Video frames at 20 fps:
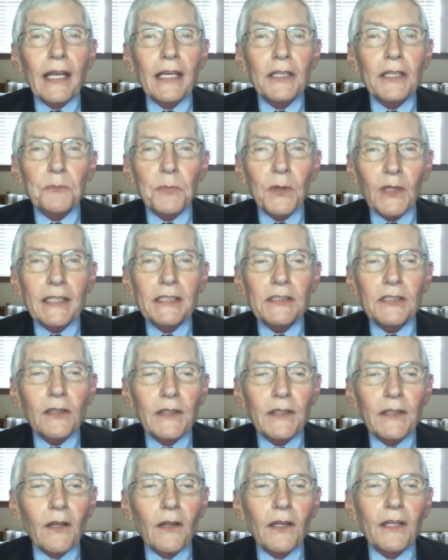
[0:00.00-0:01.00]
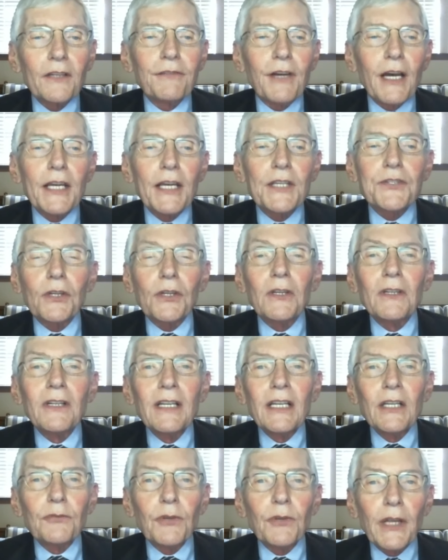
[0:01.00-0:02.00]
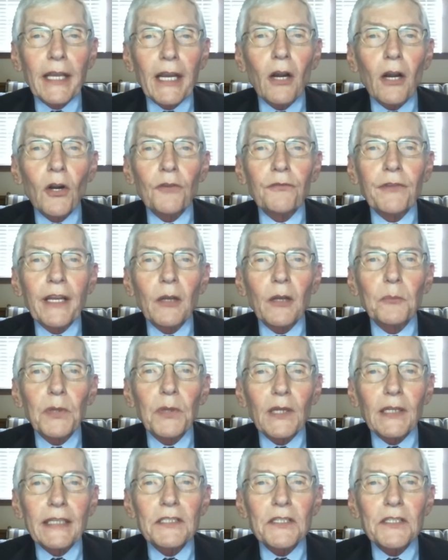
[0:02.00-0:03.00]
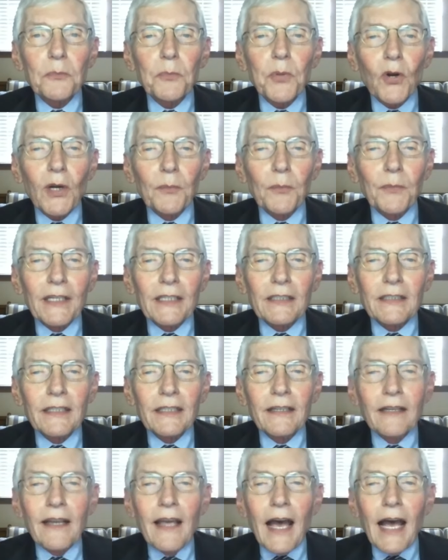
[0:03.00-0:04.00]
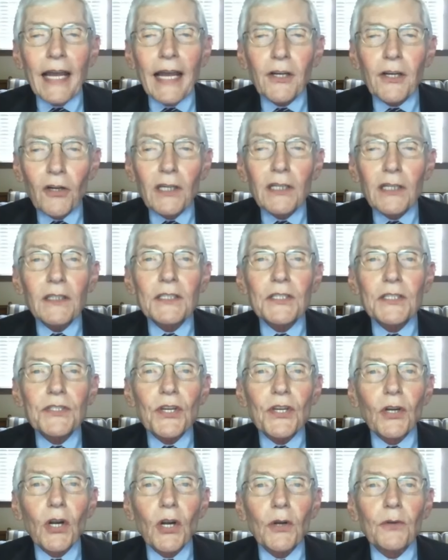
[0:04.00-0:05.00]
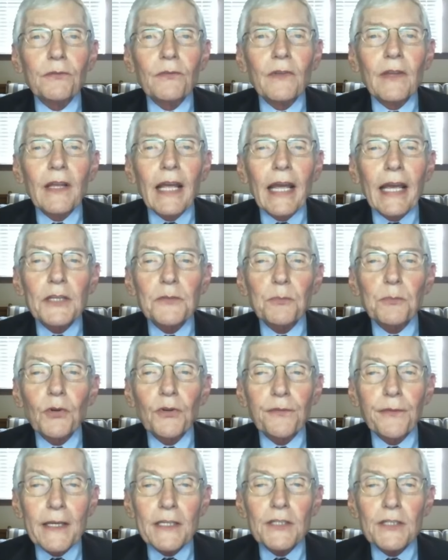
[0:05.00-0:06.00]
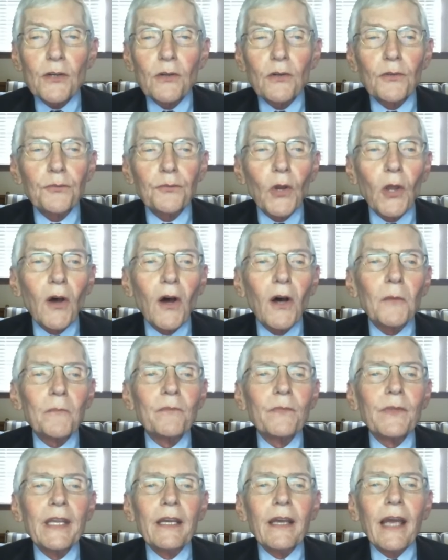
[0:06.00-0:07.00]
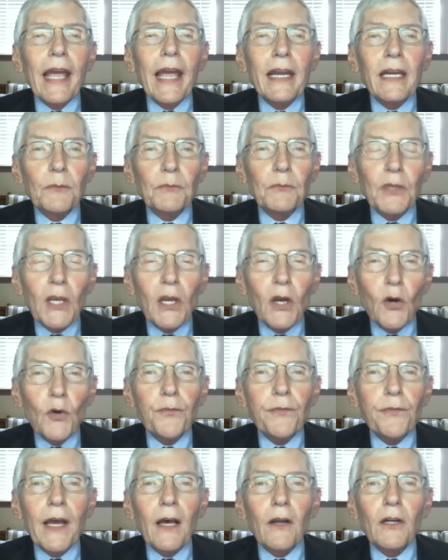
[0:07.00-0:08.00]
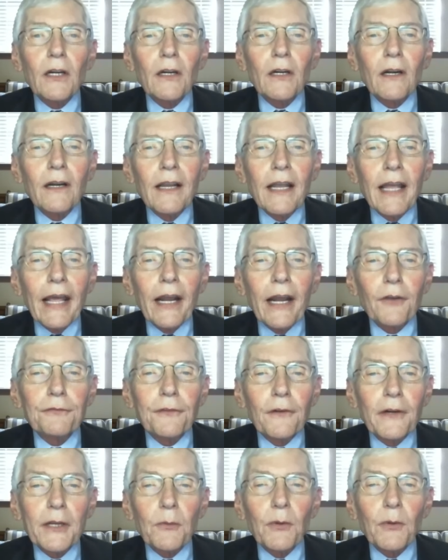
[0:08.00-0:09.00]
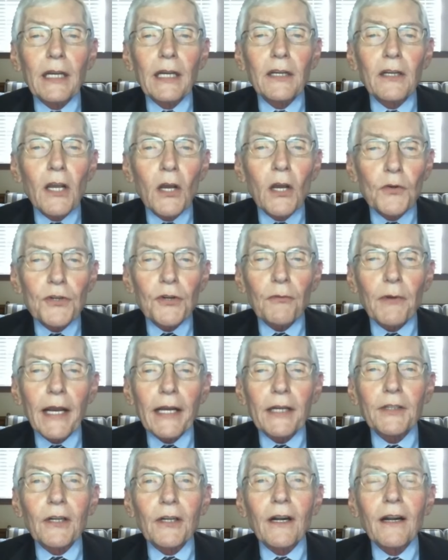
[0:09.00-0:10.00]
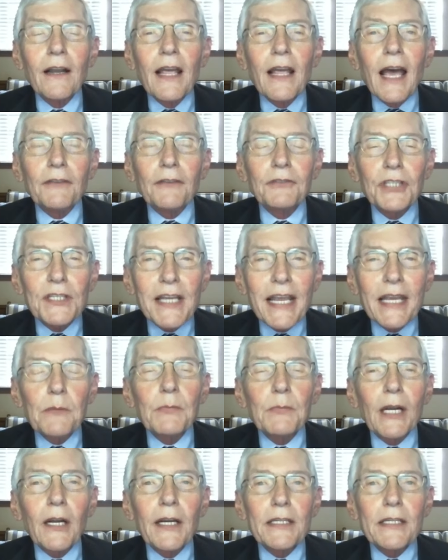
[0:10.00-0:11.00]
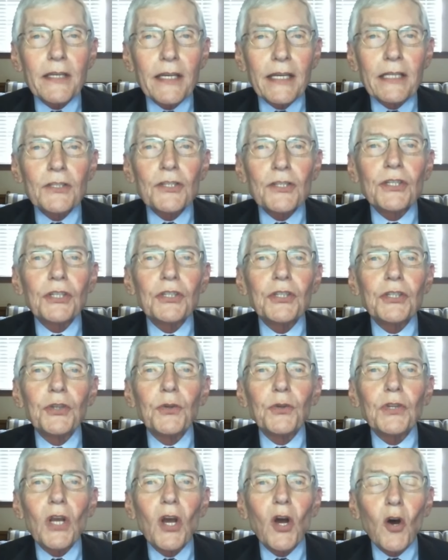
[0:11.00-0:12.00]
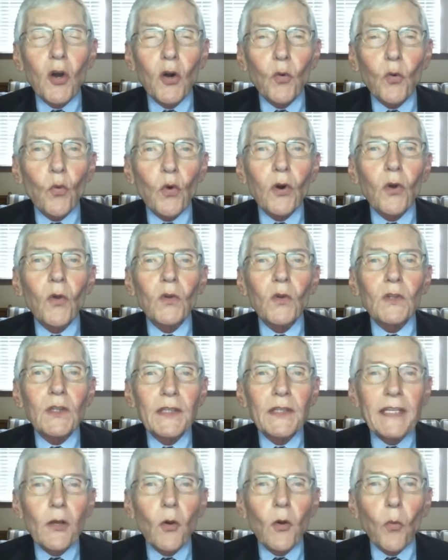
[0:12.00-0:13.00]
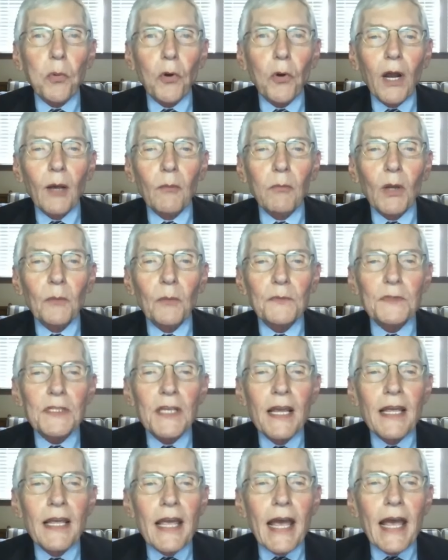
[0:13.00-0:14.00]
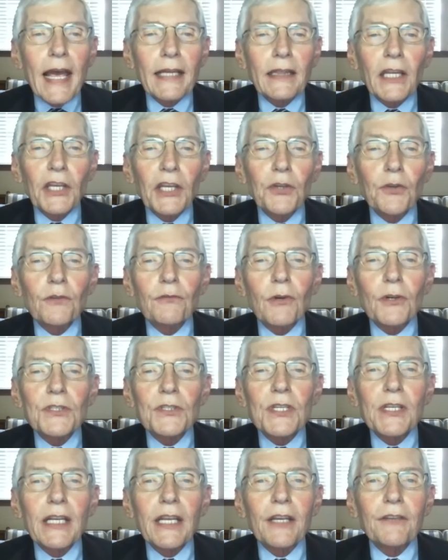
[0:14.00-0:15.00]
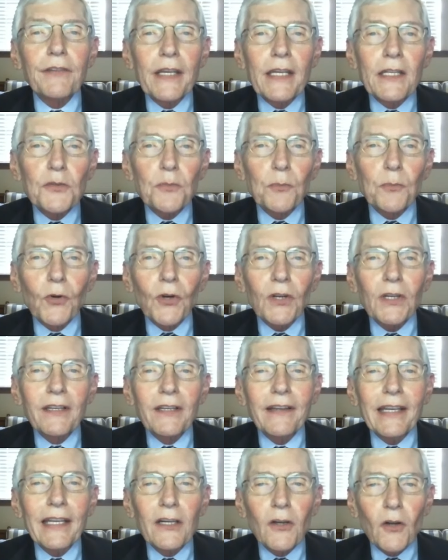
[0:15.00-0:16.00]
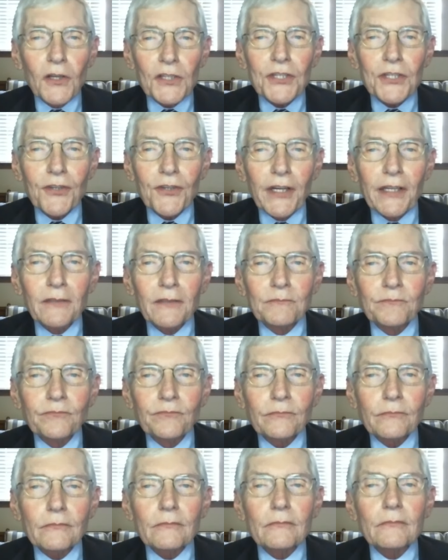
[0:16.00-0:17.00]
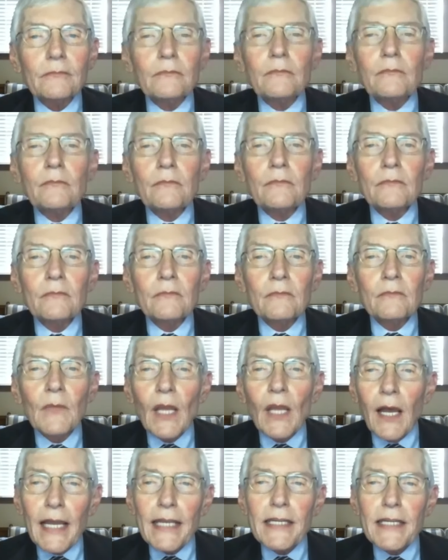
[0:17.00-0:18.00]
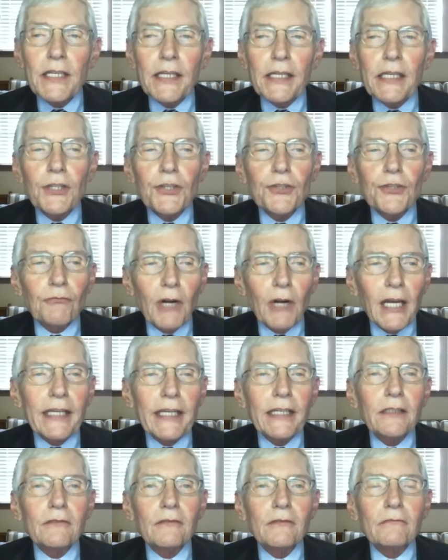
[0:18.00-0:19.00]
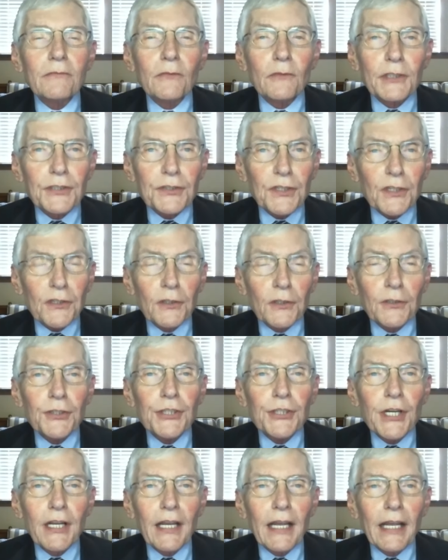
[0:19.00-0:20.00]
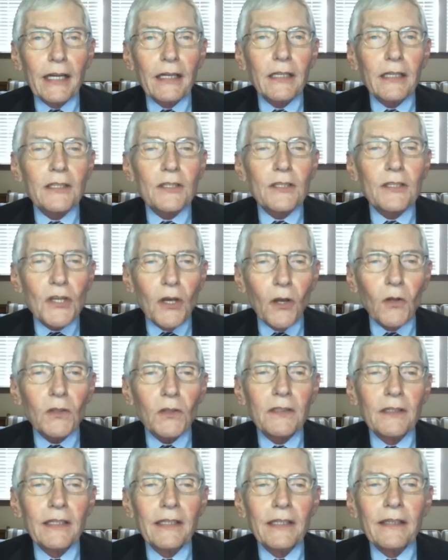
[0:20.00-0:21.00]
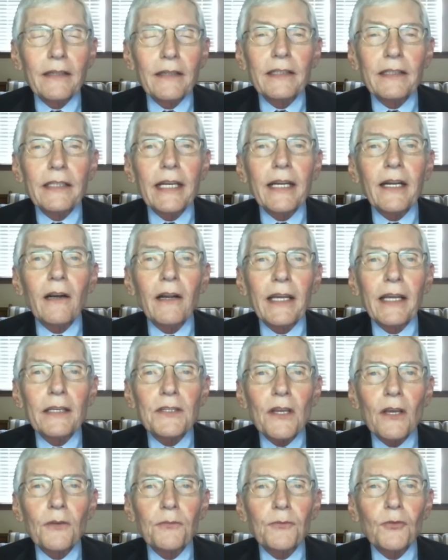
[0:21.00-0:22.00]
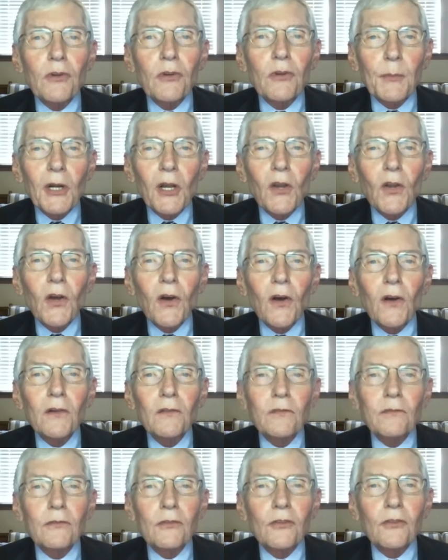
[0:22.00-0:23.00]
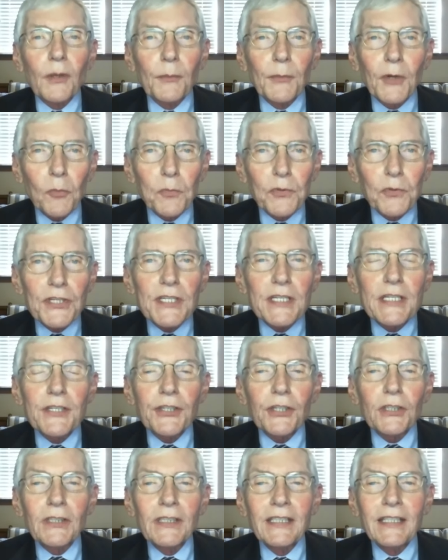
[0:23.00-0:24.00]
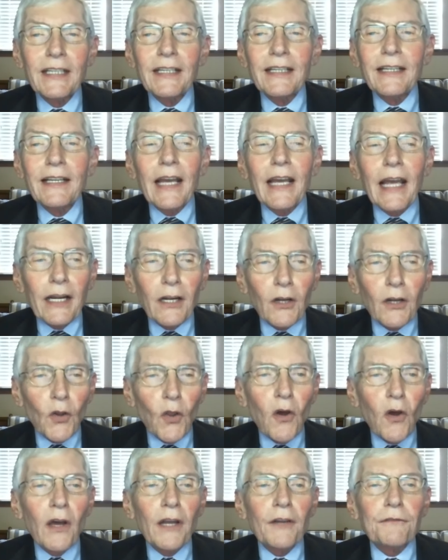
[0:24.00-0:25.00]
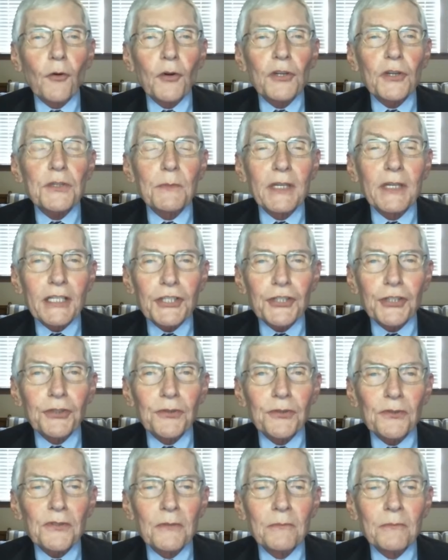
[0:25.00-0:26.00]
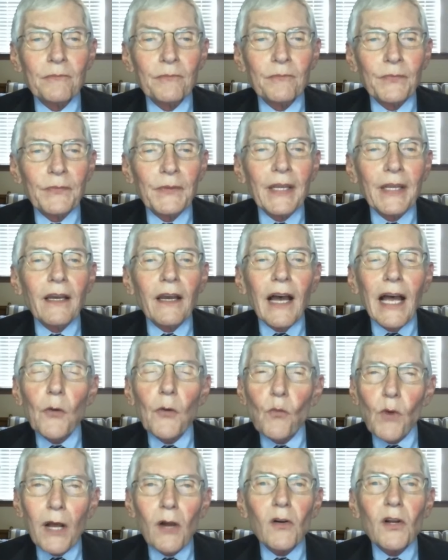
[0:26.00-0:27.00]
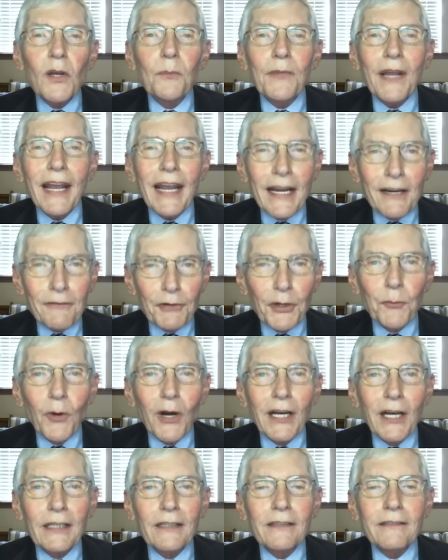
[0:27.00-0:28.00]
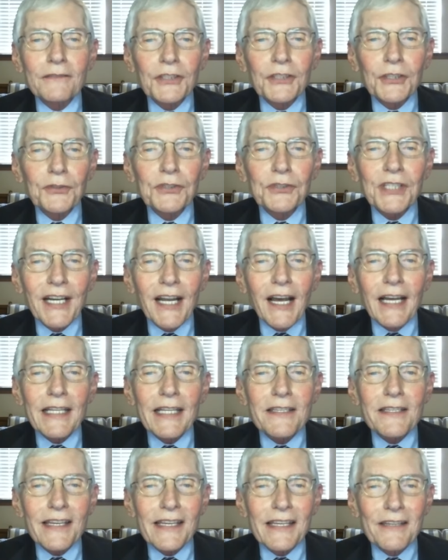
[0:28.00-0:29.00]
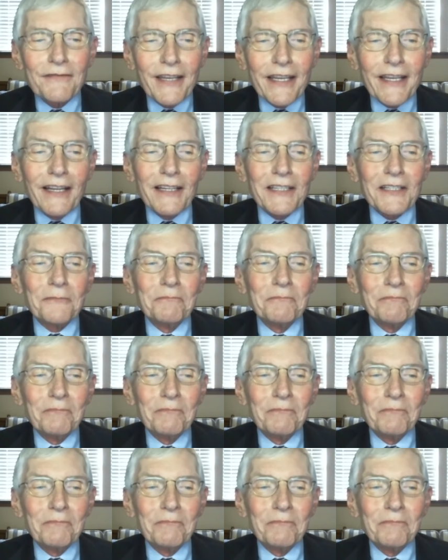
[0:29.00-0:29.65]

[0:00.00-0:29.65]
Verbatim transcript: as police legal advisor for the Irving Police Department. I currently serve as professor of law and am co founder and a frequent co director of the St. Mary's Institute on World Legal Problems at the University of Innsbruck in Austria. I teach, write, research, and consult in the areas of criminal law, criminal procedure, and law enforcement issues. I welcome everyone to tonight's event.